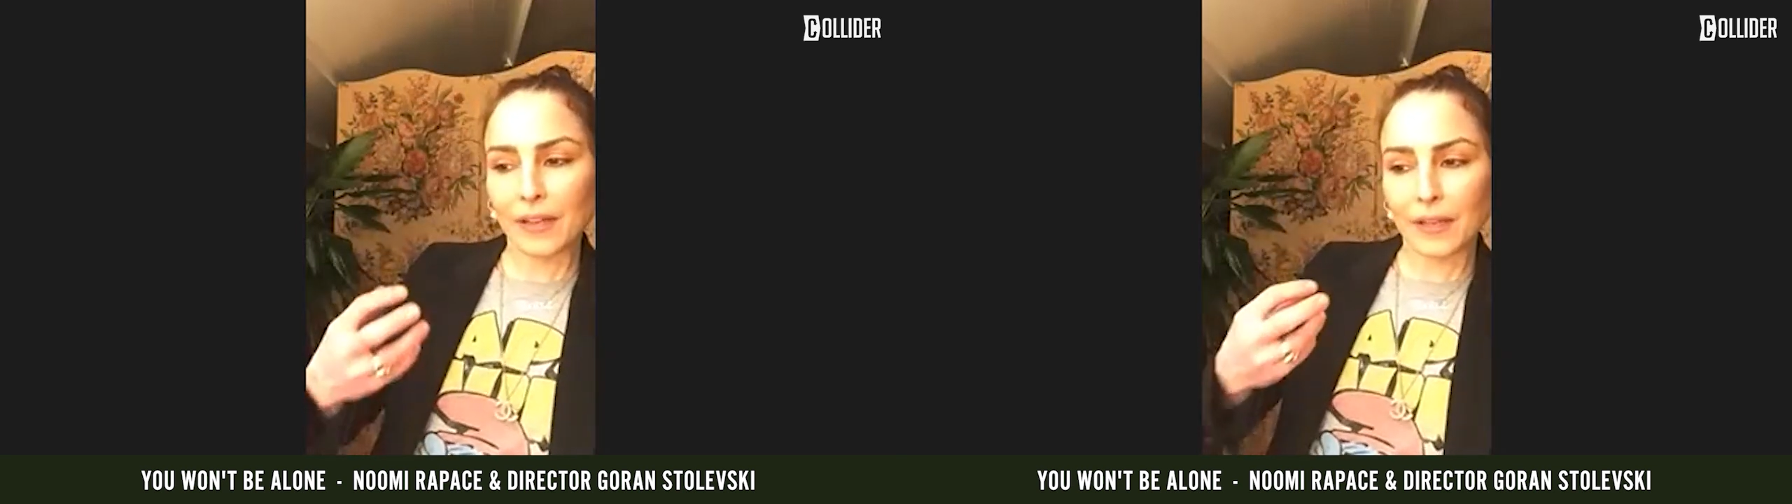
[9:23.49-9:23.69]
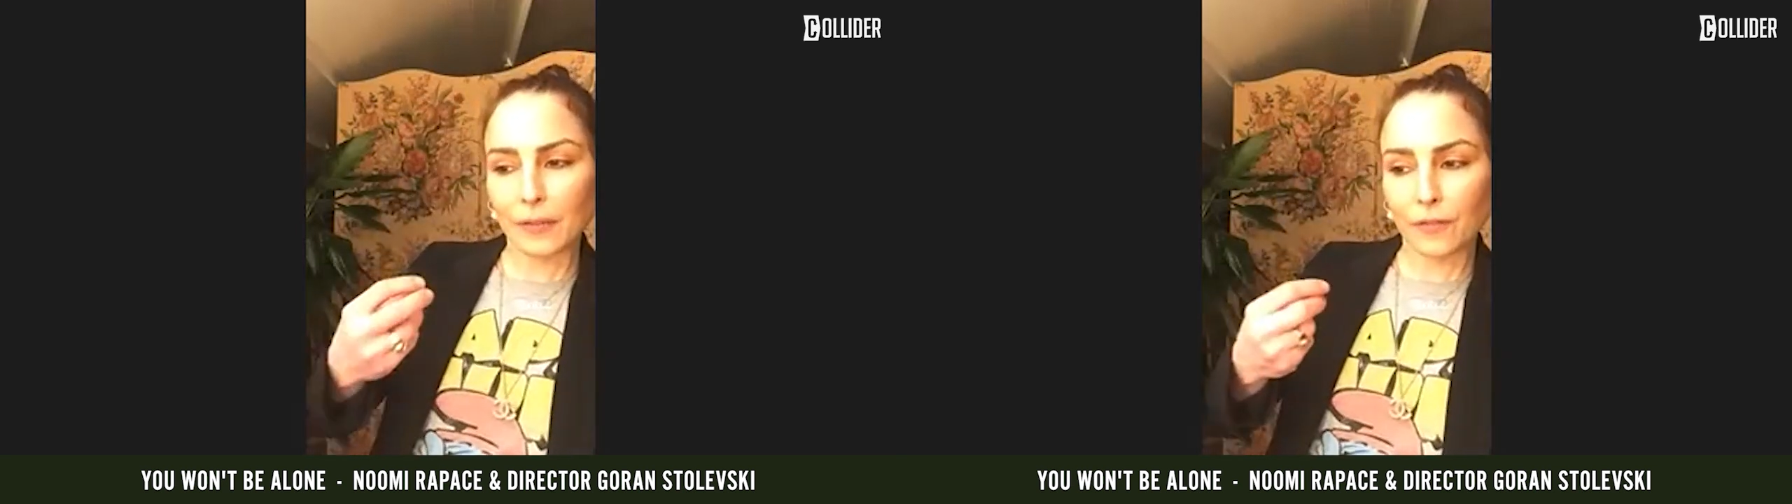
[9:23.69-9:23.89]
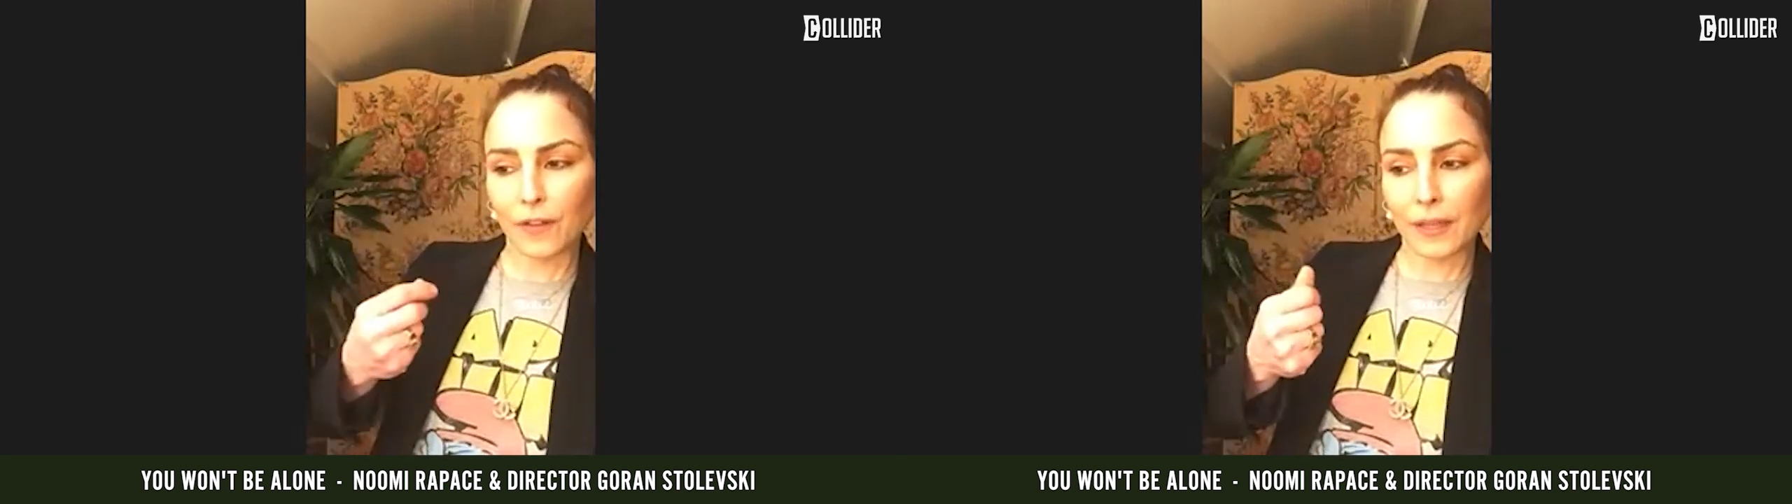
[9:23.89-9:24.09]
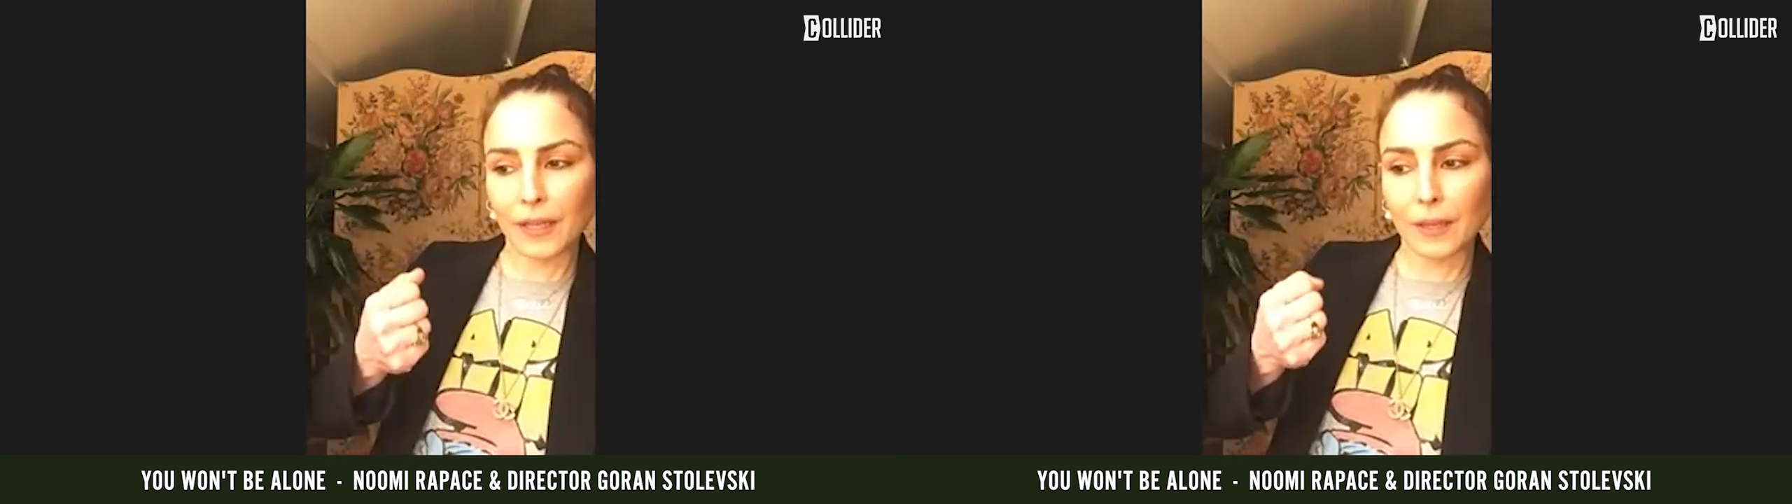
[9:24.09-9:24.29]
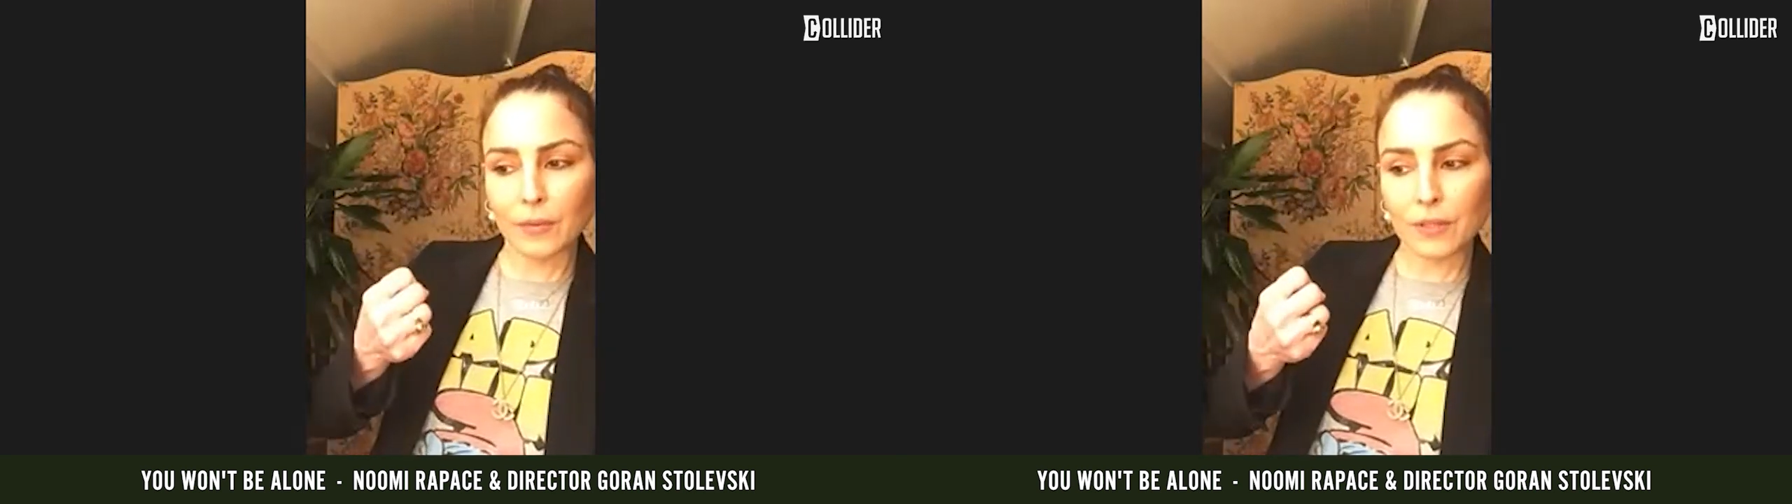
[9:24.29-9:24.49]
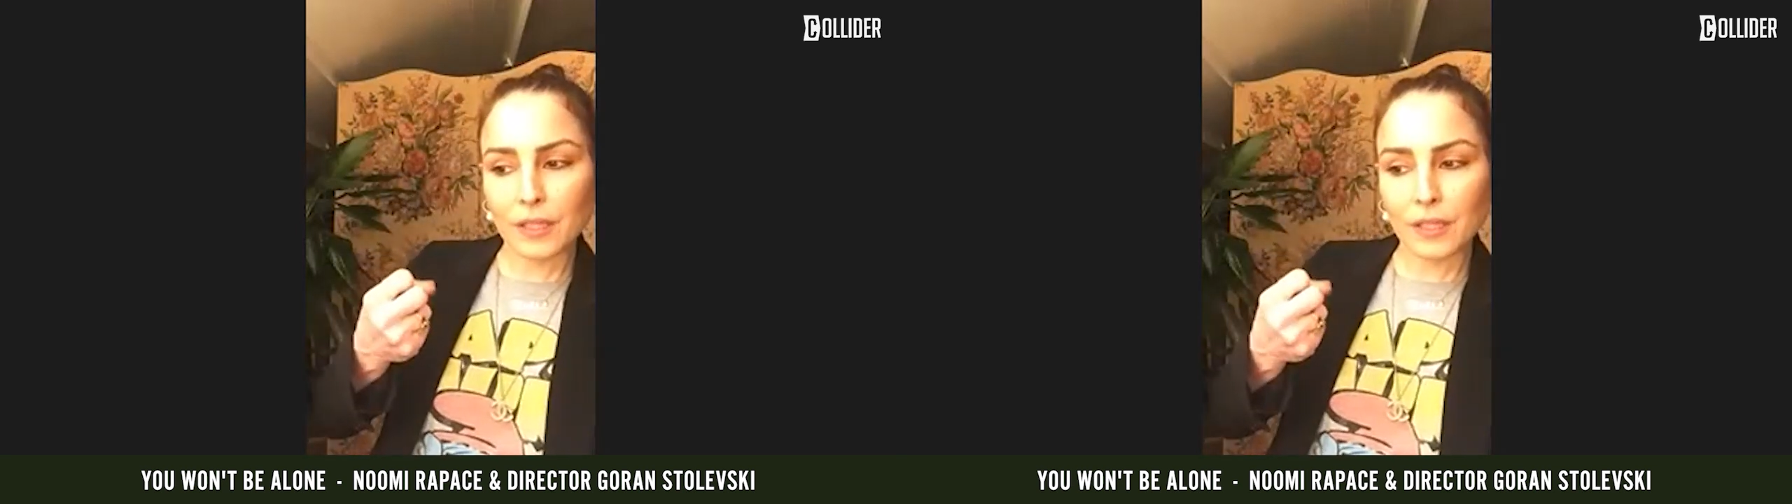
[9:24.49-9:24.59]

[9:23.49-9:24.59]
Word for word: like he felt like he was